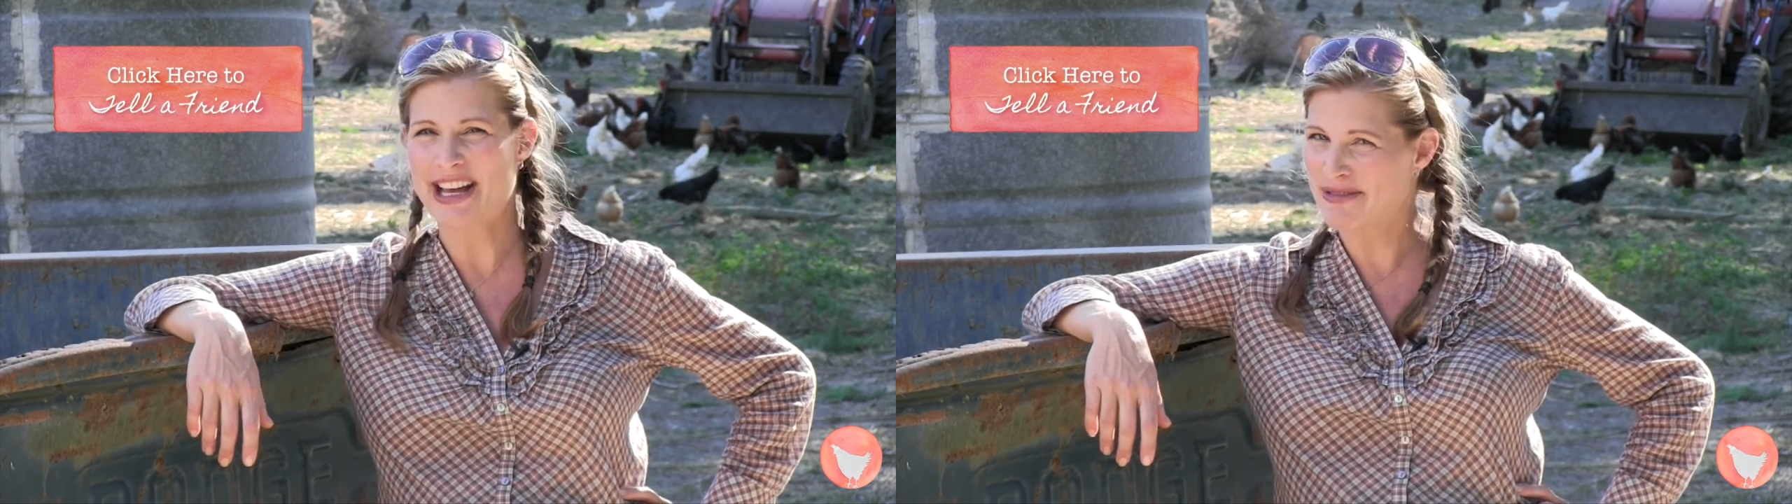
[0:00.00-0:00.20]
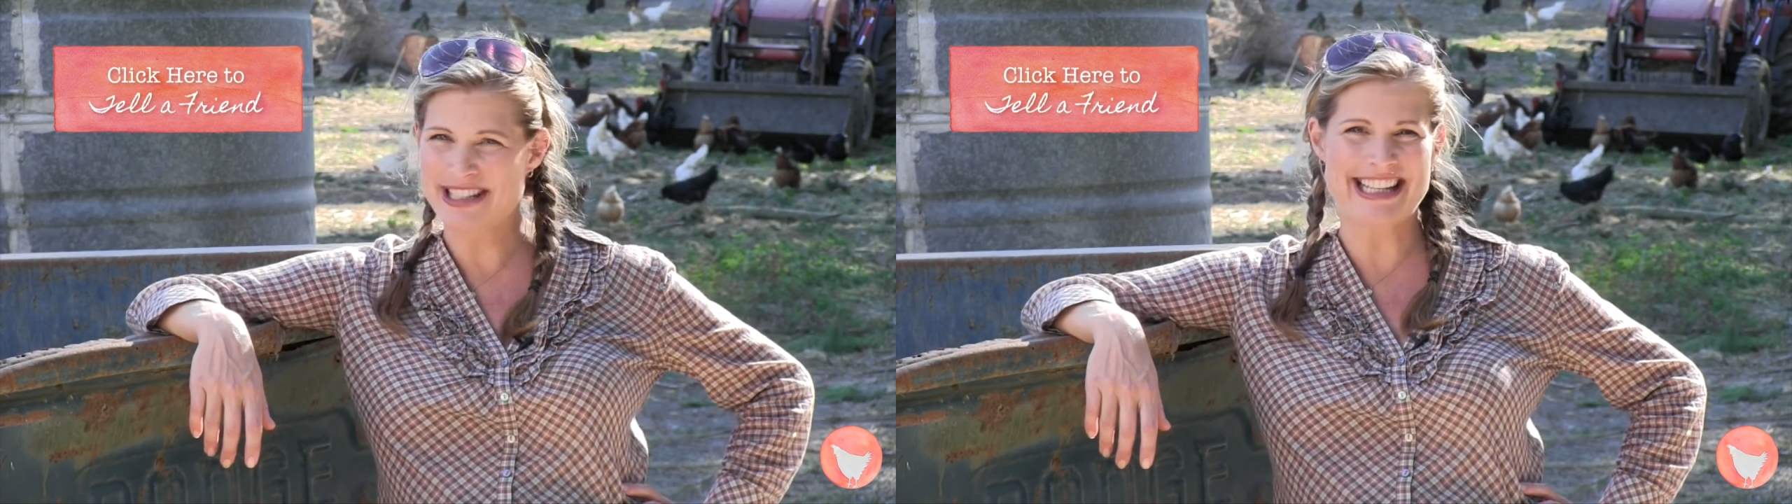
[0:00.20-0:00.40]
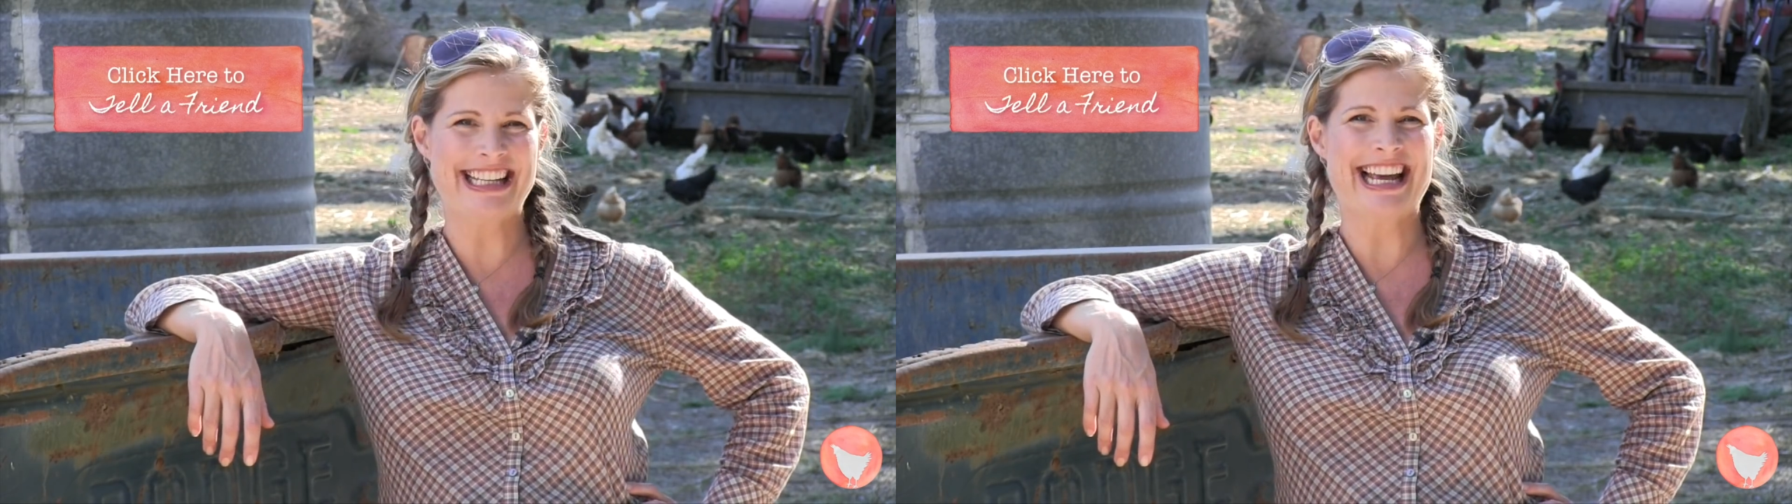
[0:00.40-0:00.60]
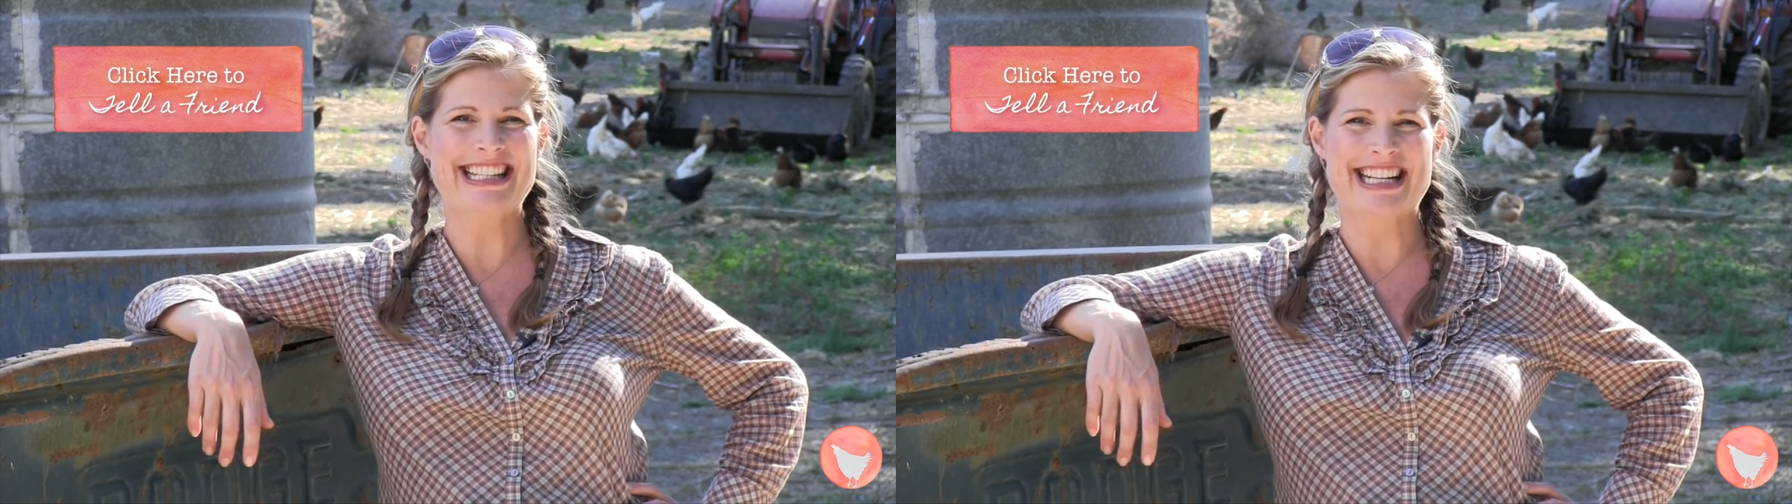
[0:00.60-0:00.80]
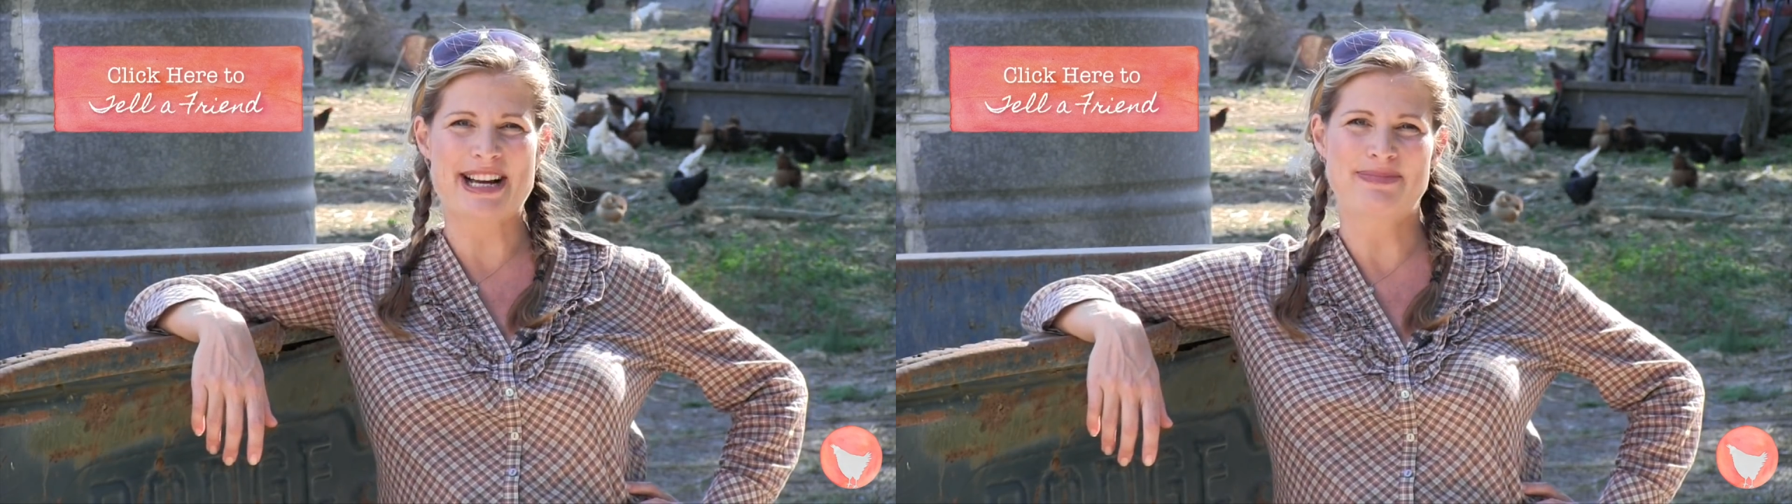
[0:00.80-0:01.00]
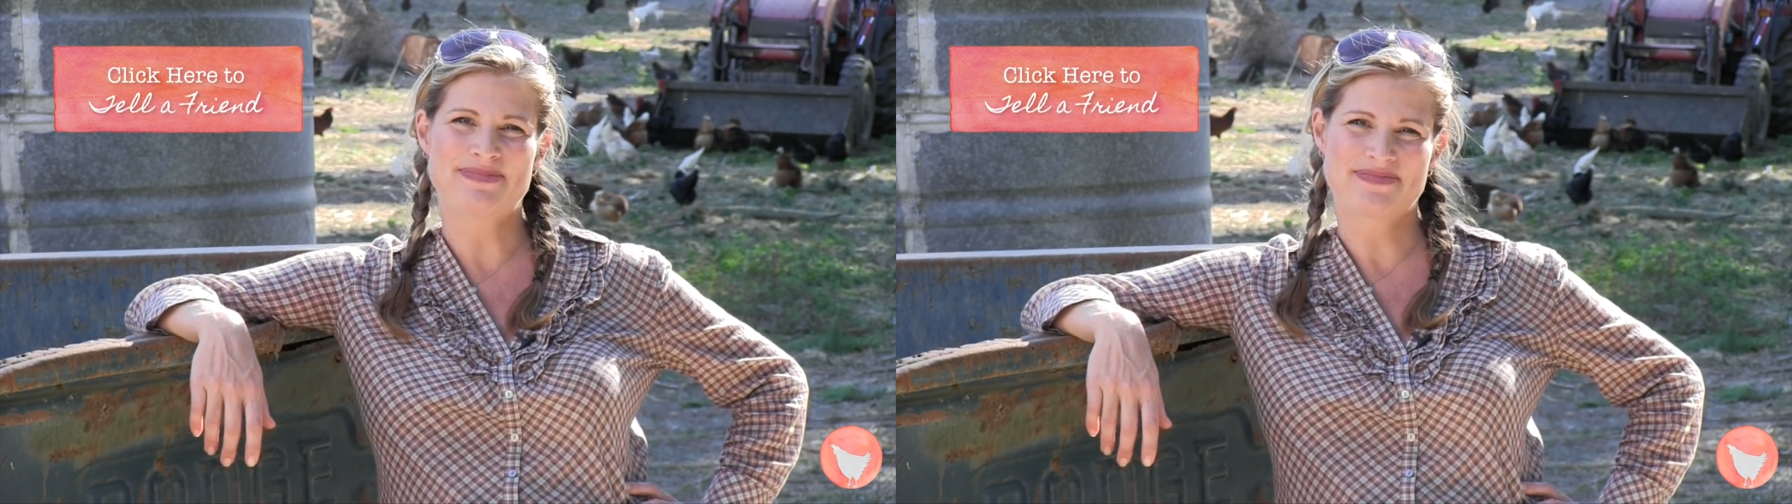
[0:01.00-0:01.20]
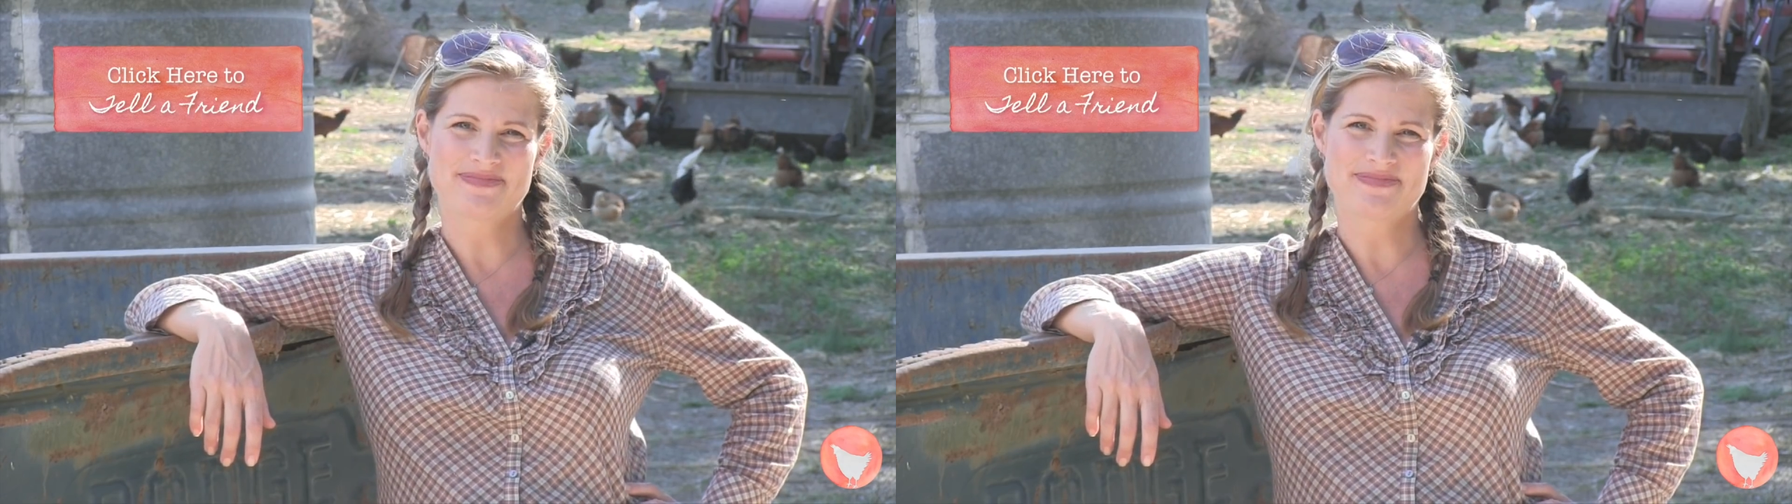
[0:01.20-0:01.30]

and we'll see you next time.